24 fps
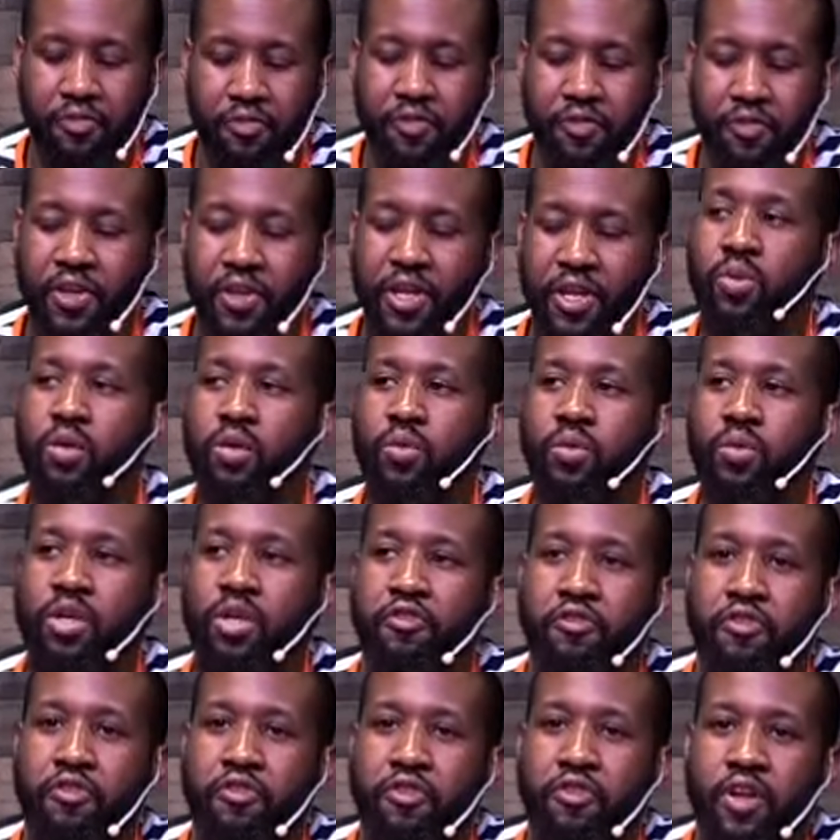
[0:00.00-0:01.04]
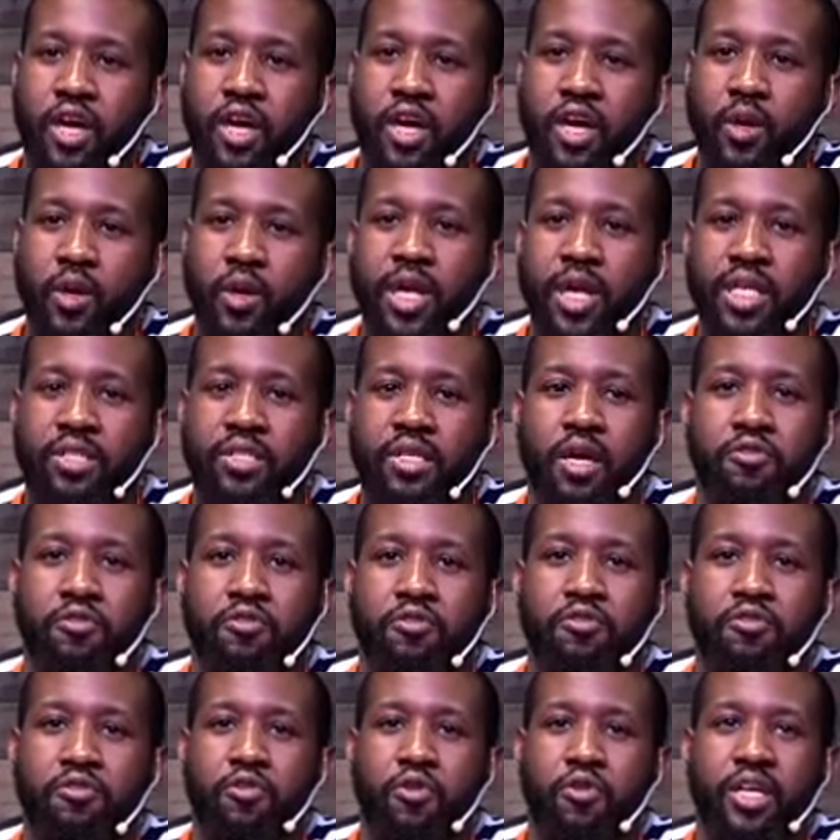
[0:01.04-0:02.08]
the flood went
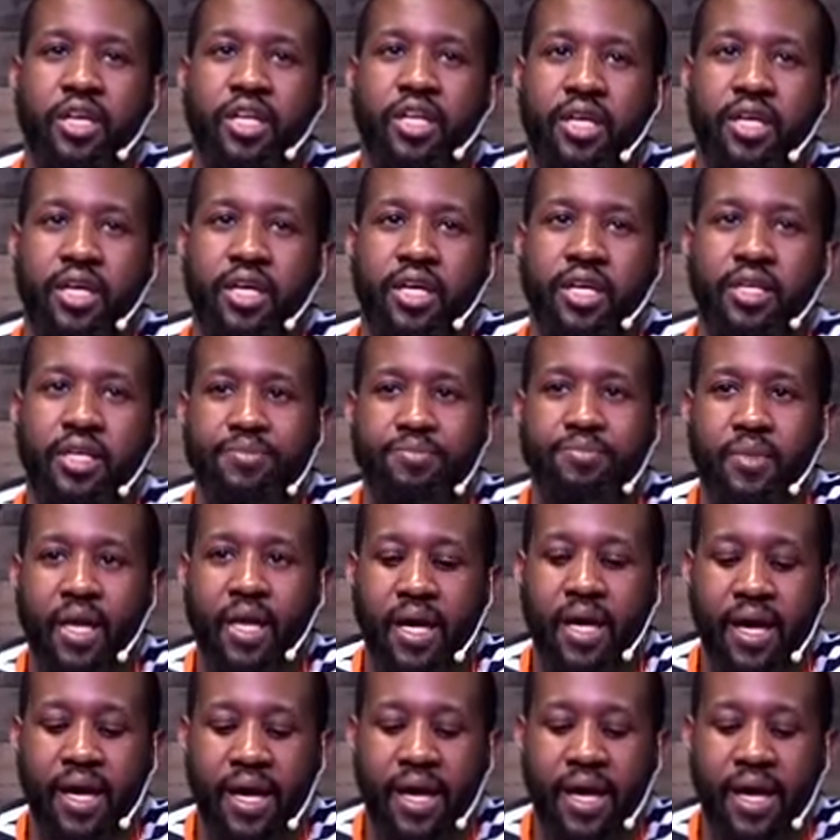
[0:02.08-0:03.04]
on for 40 days,